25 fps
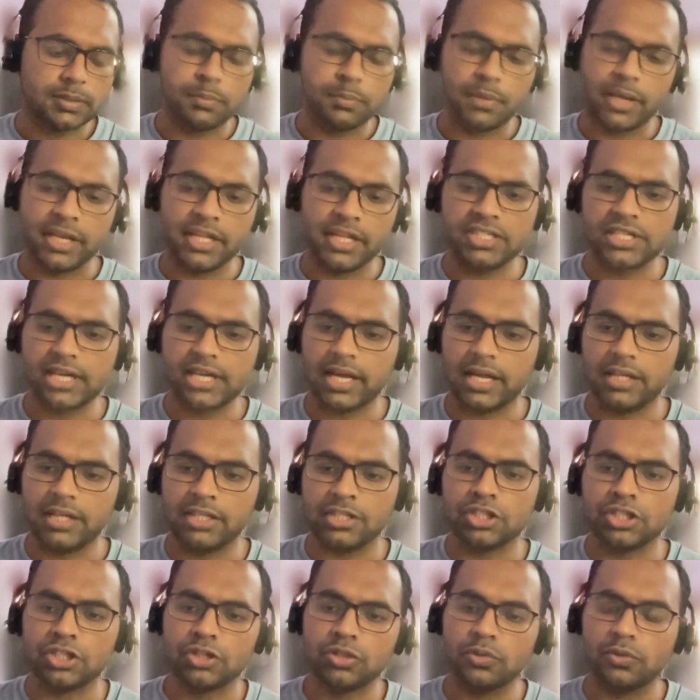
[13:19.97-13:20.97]
any
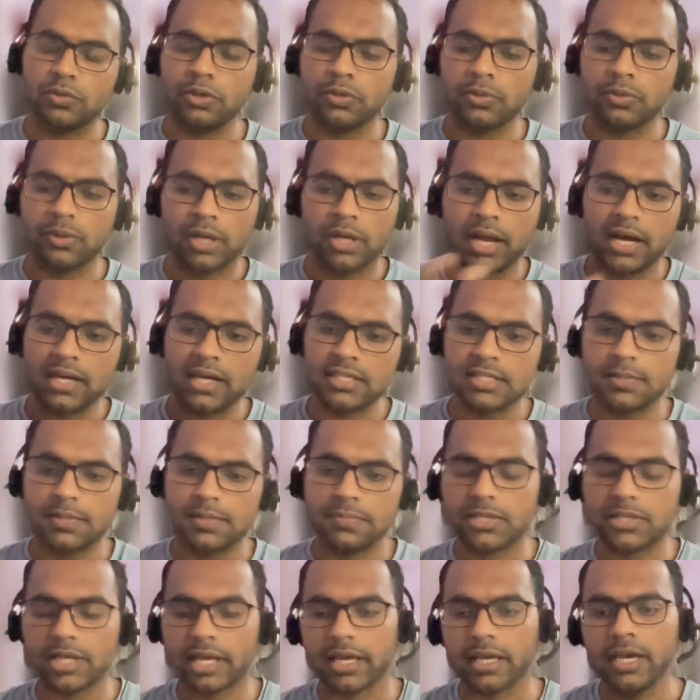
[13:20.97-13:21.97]
challenges, you can ask them,
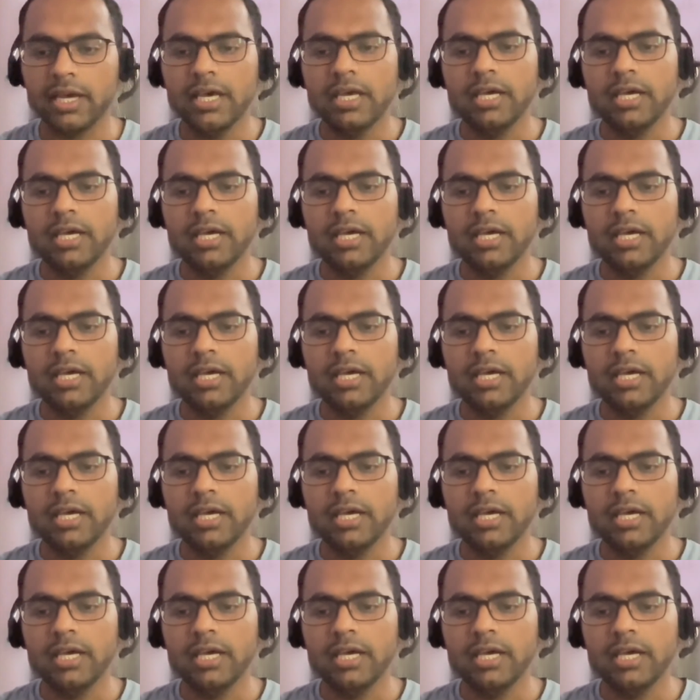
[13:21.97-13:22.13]
like,